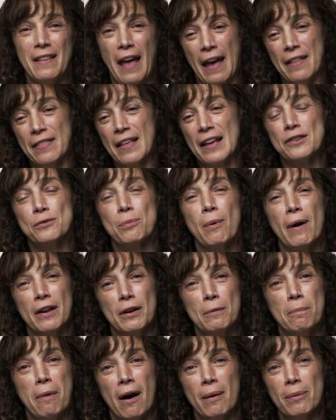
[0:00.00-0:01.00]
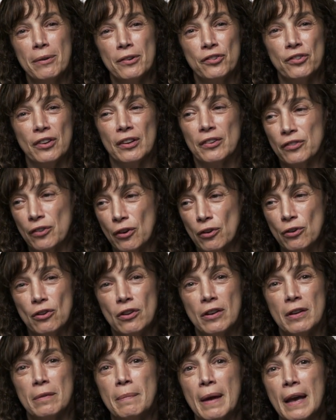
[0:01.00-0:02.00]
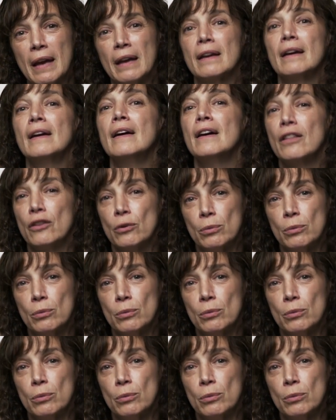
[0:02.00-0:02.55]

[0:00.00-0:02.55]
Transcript: And that's why you publish it, so you can make